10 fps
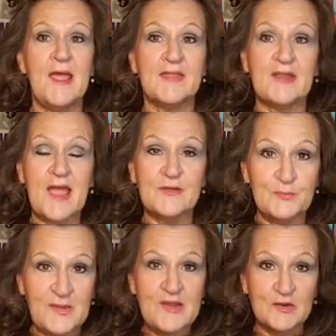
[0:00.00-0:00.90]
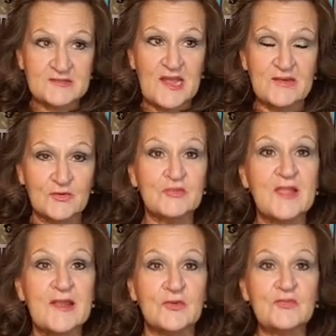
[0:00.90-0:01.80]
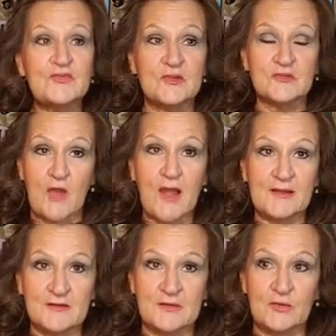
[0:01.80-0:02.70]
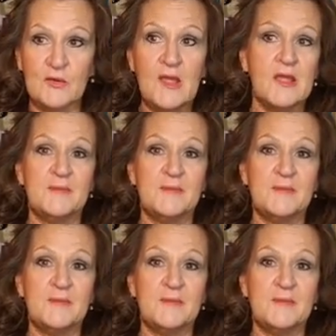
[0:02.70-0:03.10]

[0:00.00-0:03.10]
and that I could be here 10 years later still talking to you.